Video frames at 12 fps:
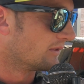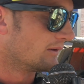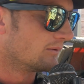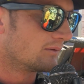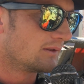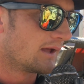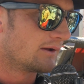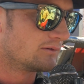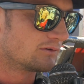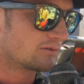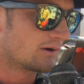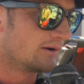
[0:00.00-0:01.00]
and I
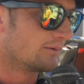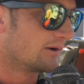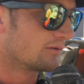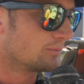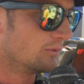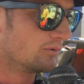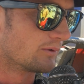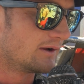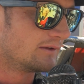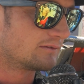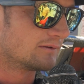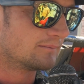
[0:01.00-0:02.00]
just tried to ride a smooth
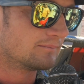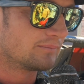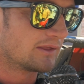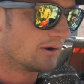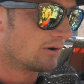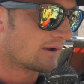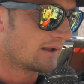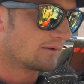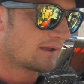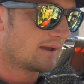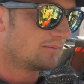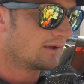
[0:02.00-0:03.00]
race, and it all kind
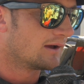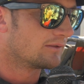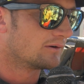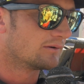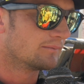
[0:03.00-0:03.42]
of came together.